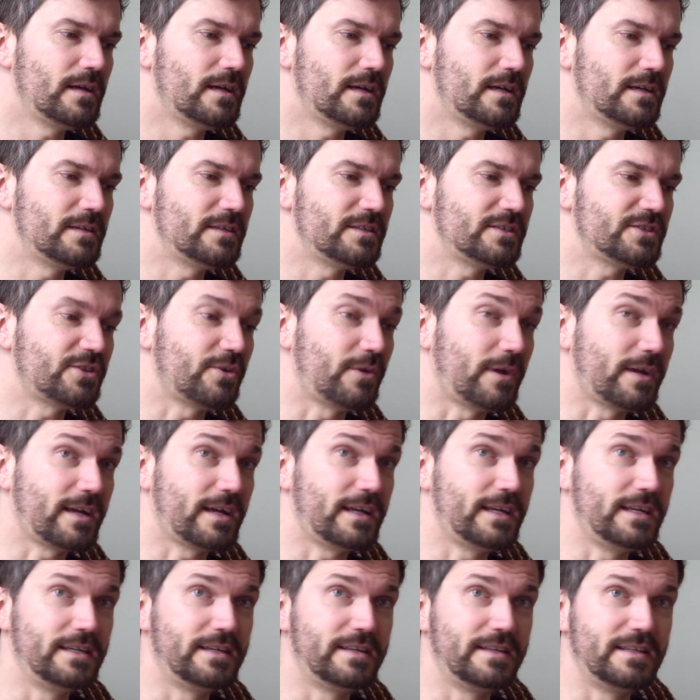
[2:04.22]
So I
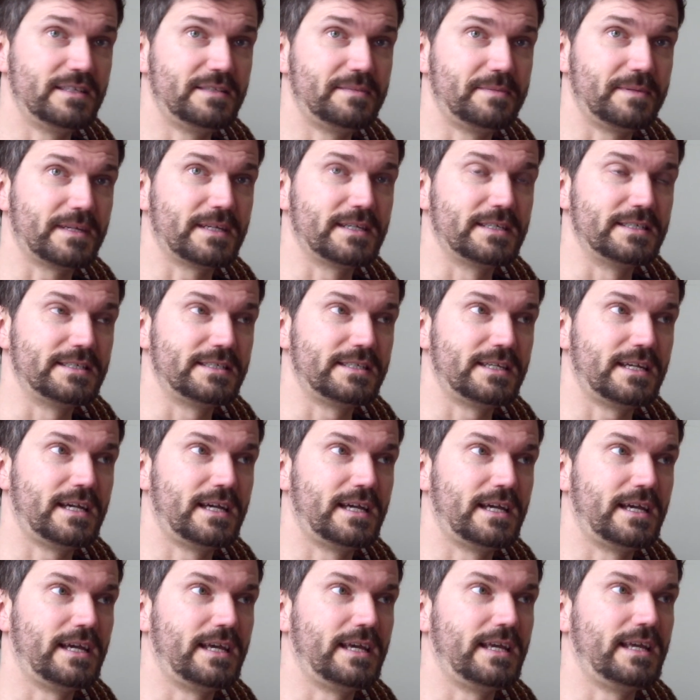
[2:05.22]
got into this
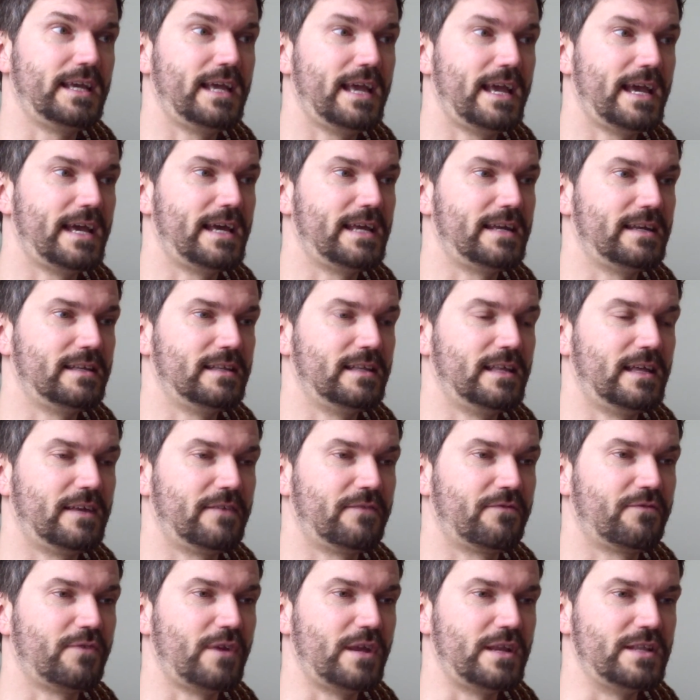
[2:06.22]
because I had a
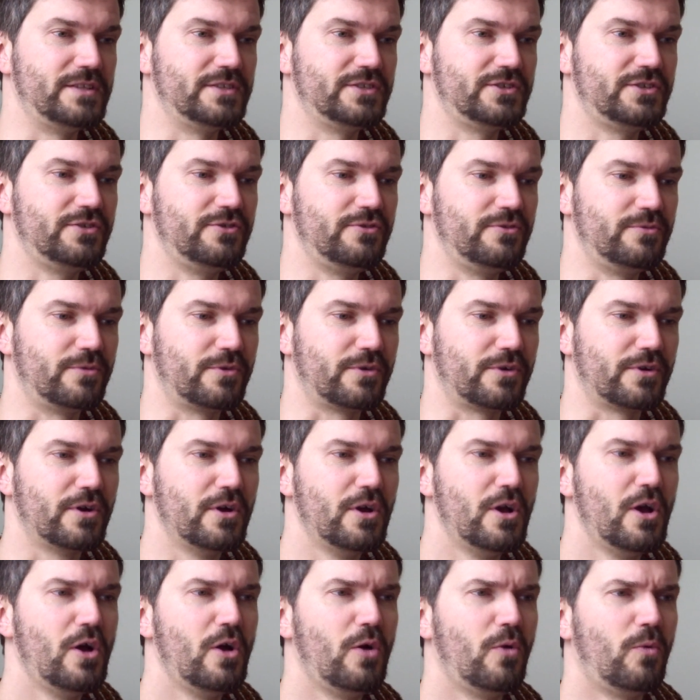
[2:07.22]
lot of friends who
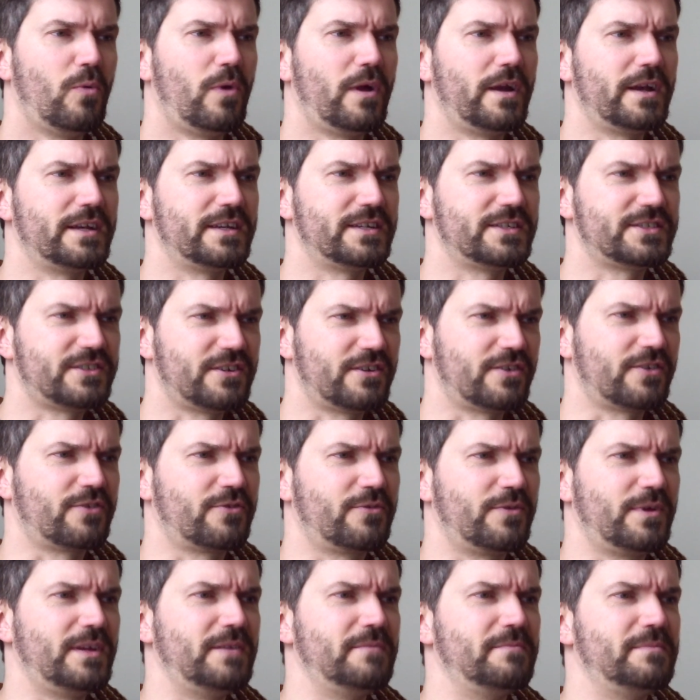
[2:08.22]
were wanting to
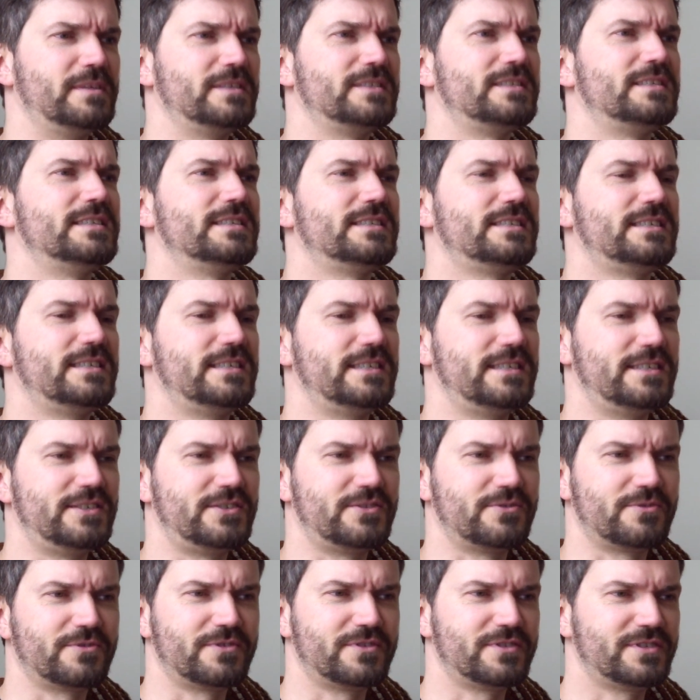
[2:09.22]
start green
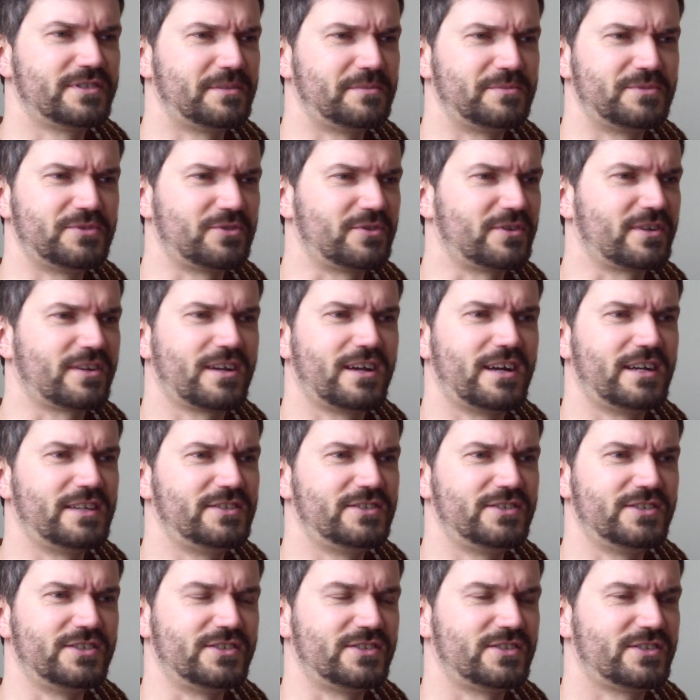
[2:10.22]
businesses or some sort of
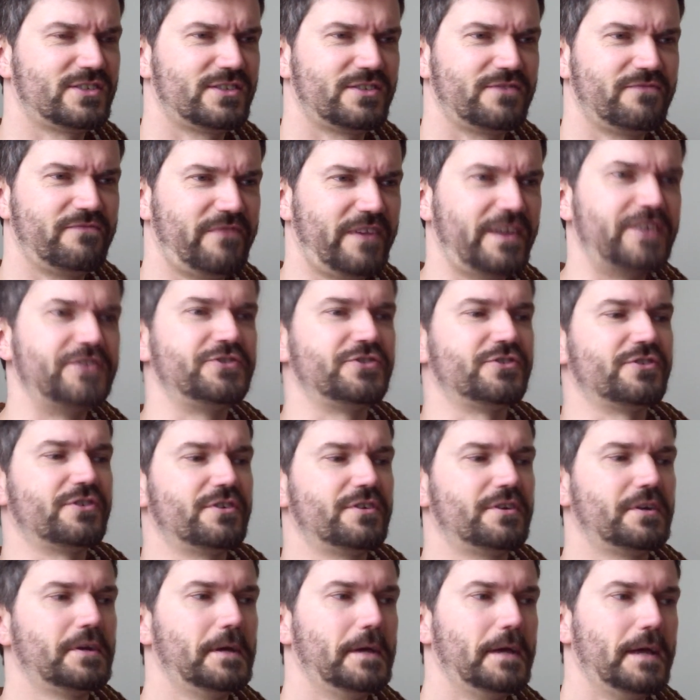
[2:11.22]
conscious
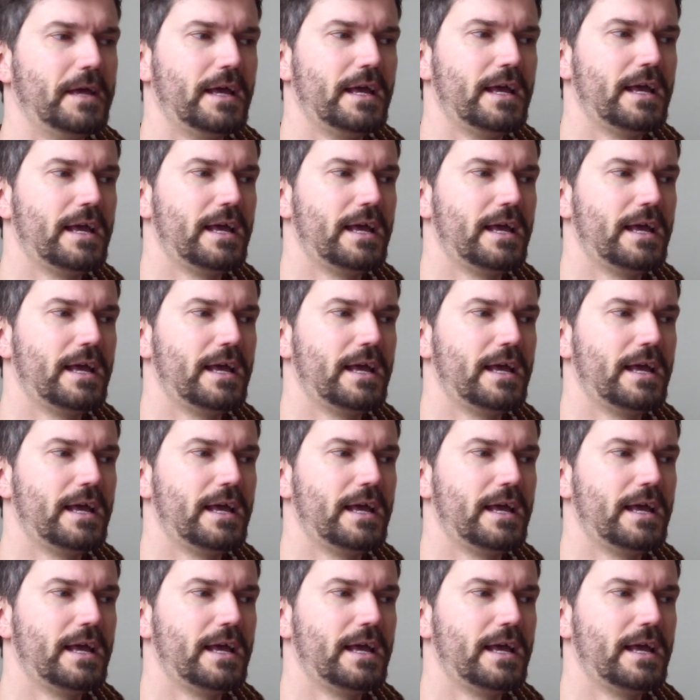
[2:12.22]
venture,